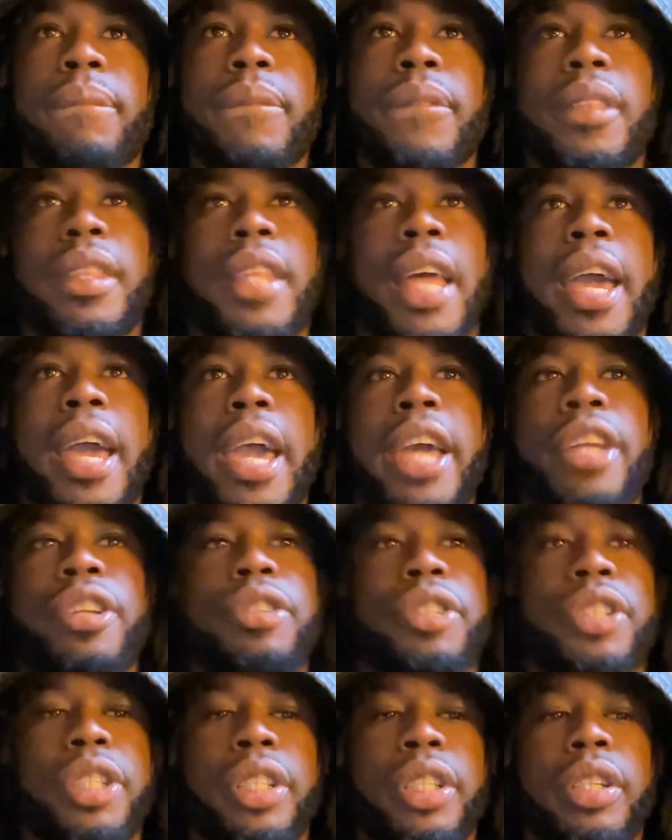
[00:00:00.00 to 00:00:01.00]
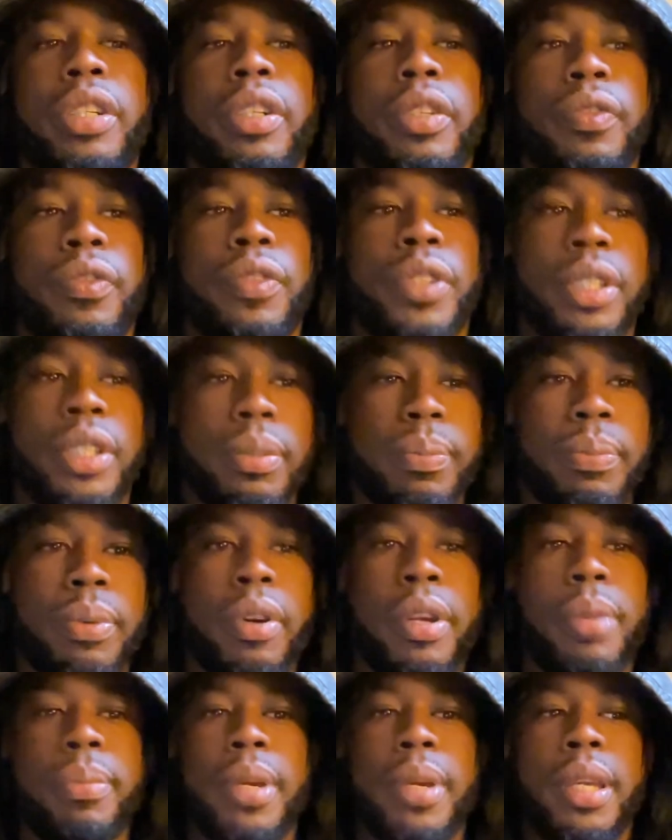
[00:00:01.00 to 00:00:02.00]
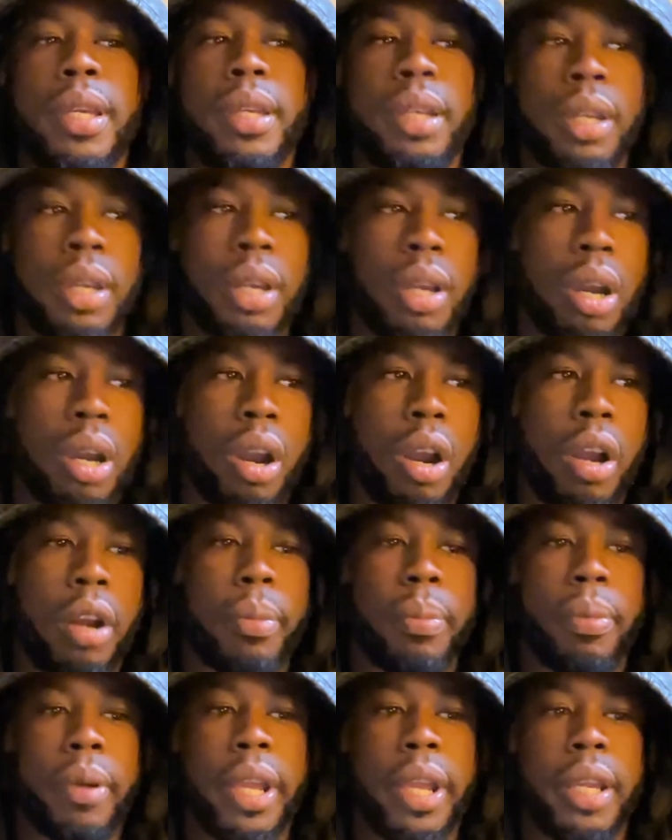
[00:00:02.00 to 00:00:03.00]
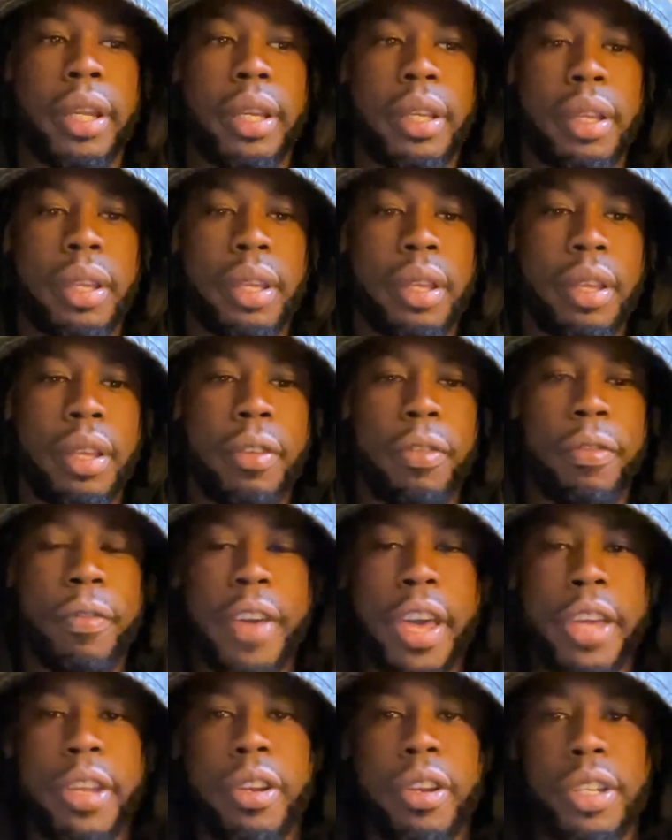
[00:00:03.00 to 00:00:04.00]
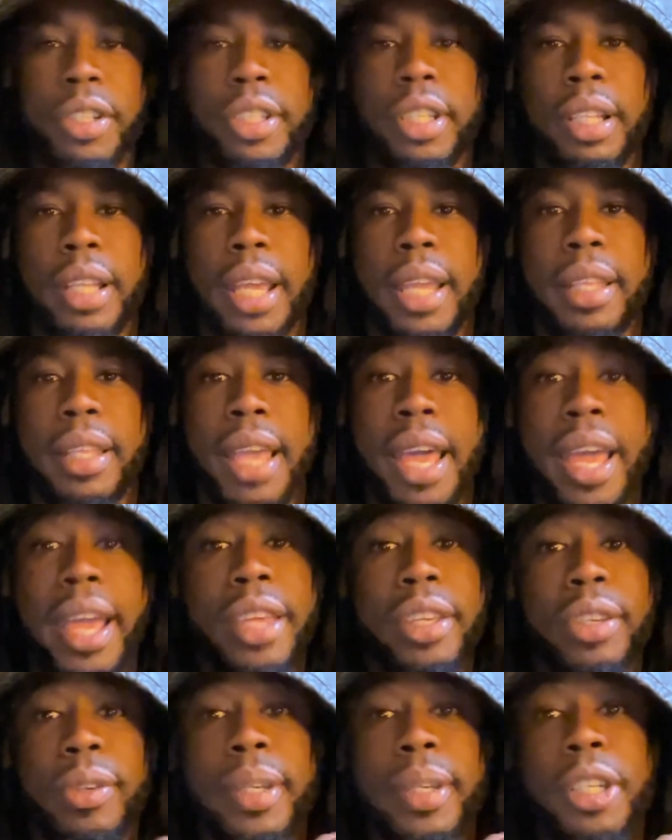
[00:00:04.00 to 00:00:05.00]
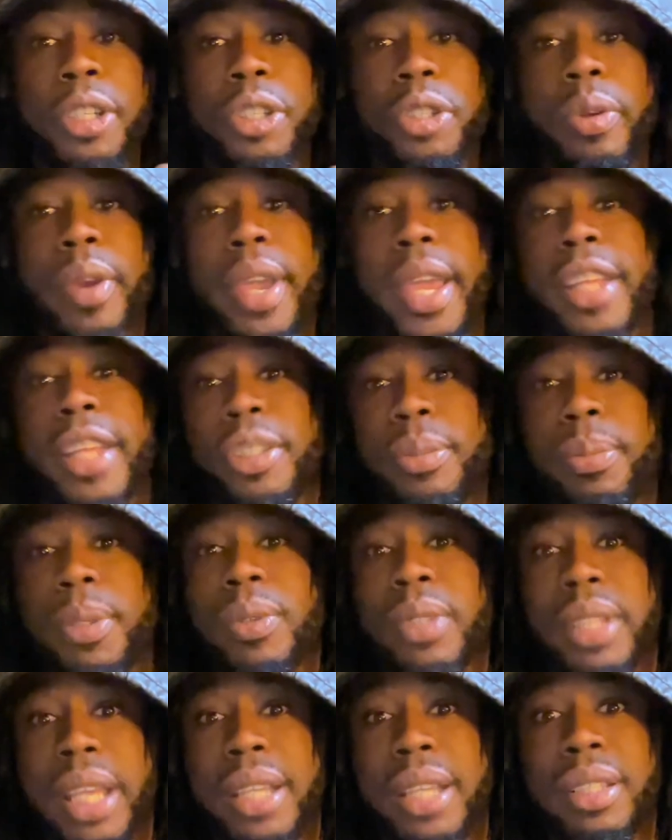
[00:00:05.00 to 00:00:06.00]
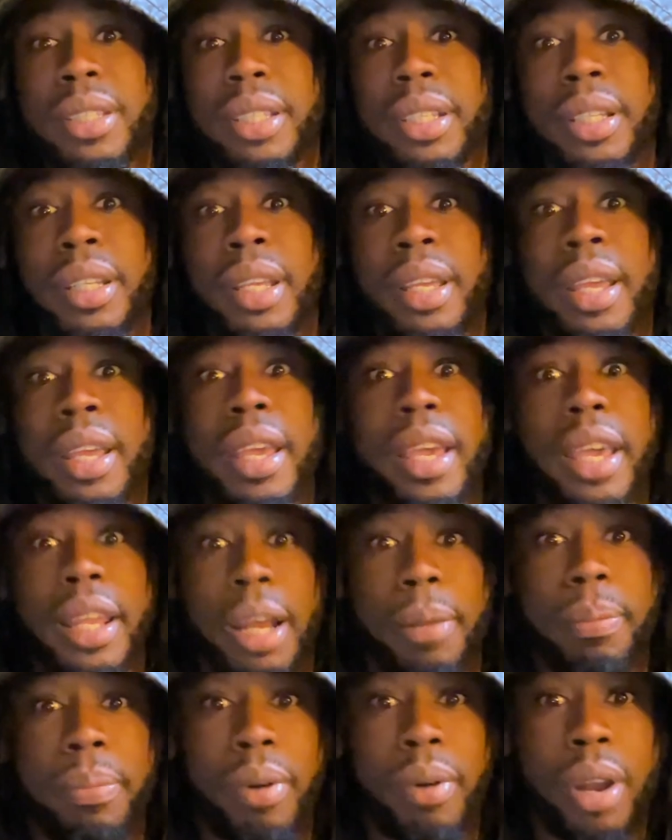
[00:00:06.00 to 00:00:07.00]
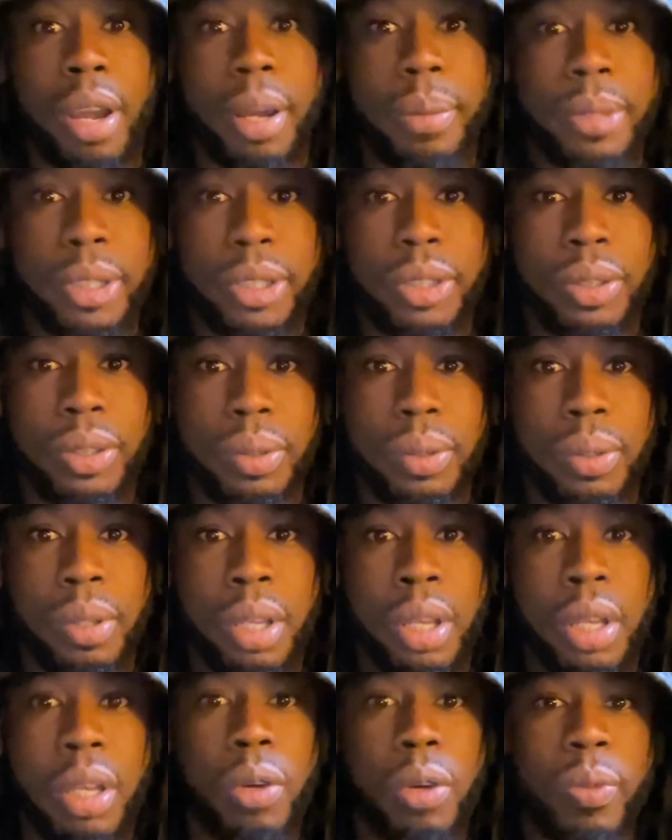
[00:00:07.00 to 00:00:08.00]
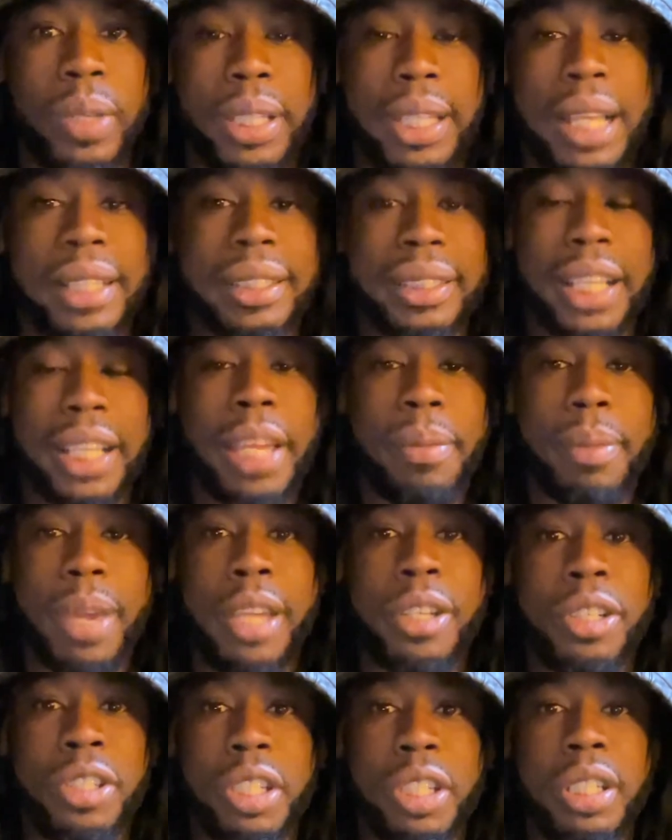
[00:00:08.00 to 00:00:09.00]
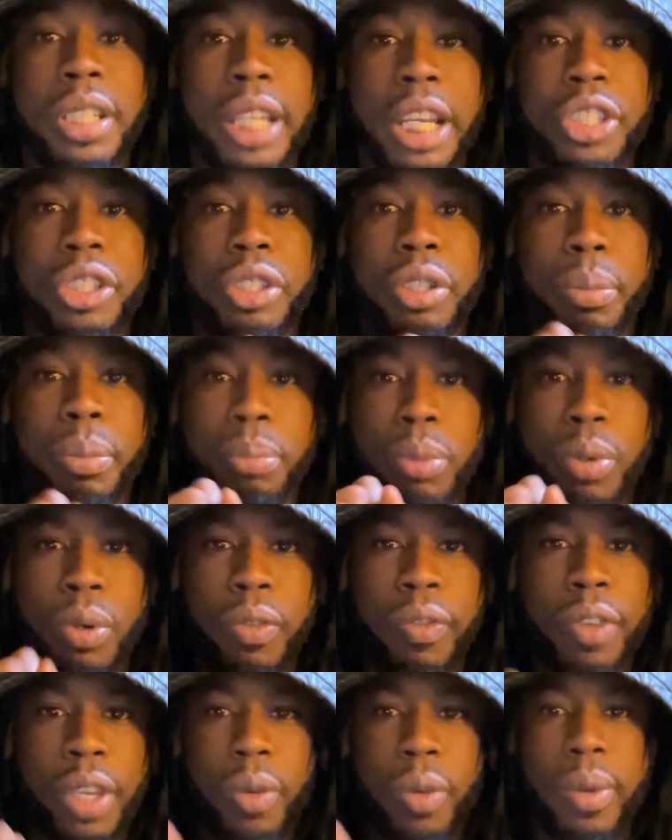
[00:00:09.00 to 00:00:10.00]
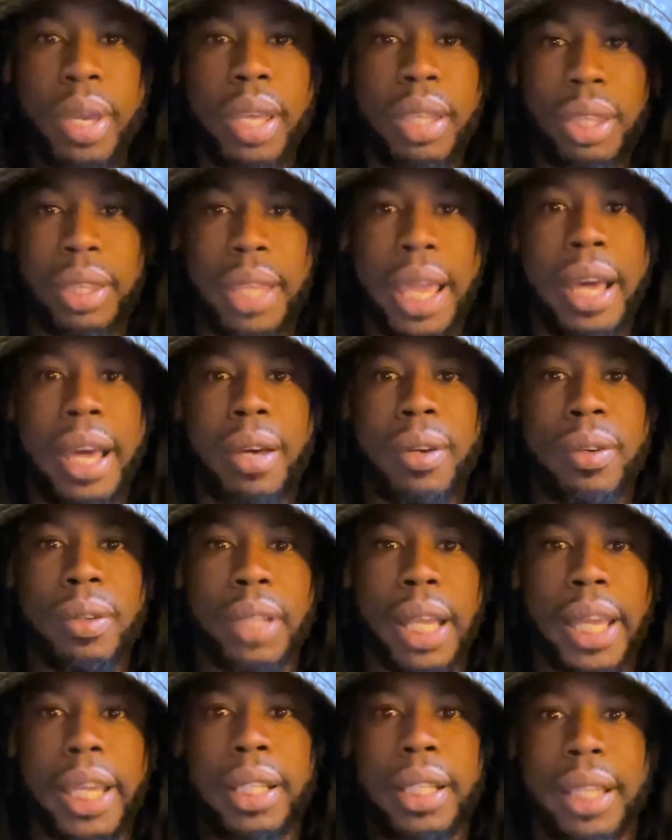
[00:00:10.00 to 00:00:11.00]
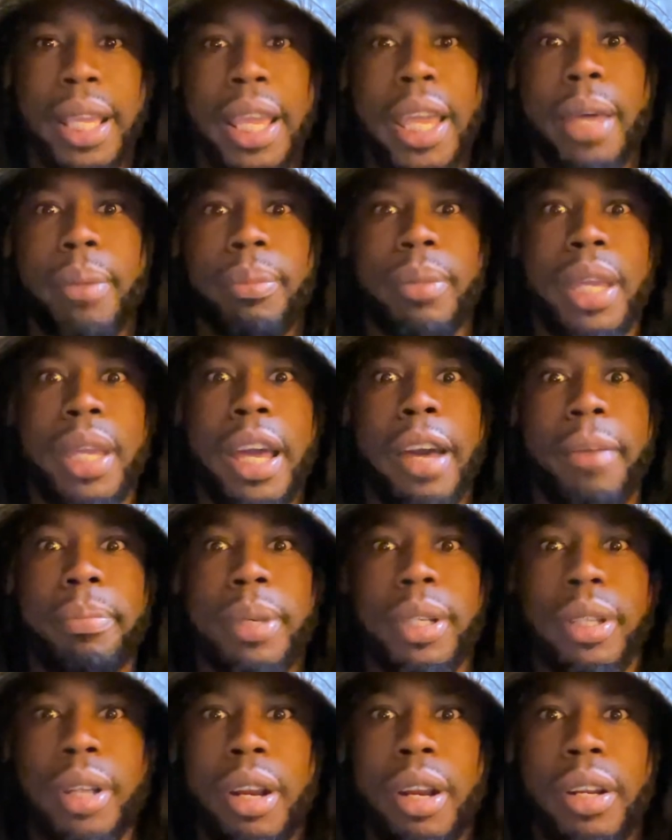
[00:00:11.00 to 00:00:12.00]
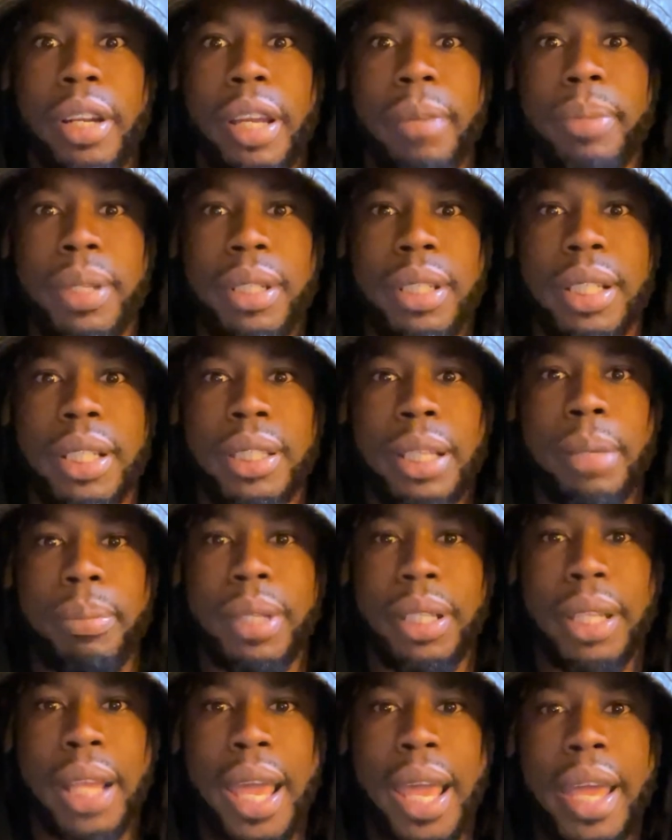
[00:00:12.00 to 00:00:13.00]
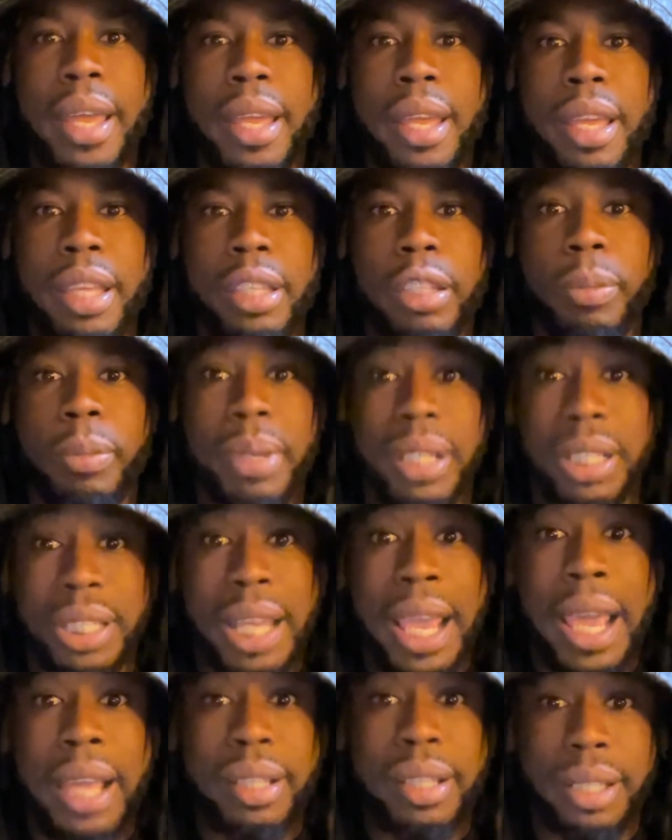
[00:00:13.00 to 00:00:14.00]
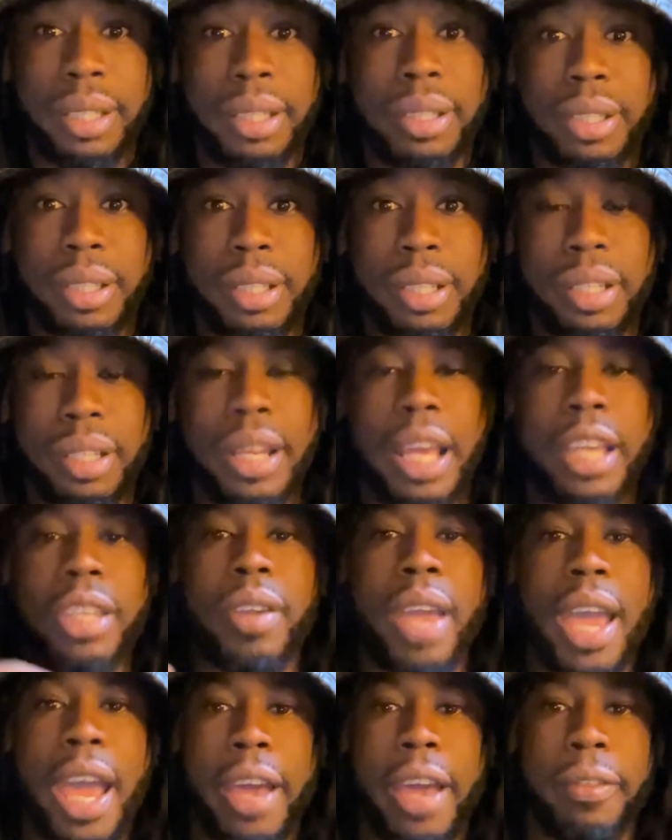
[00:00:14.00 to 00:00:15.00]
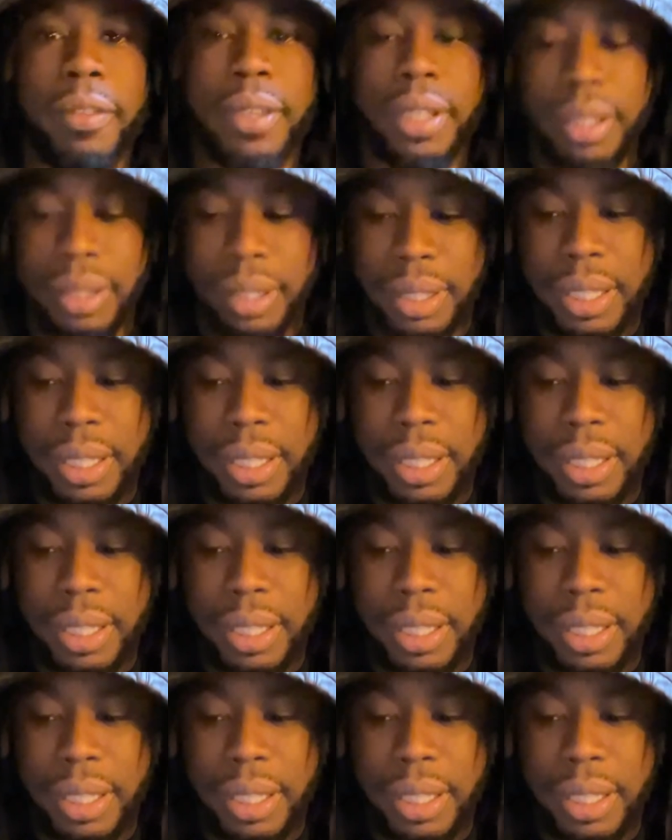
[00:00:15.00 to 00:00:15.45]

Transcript: that energy of disappointment, heartbreak, failure, and shit like that. You can transmute that shit. And I promise you, with that same energy that you're moving with now, like, damn, yeah, I've been hurt. I've been this, I've been that. You've been challenged. Now you have the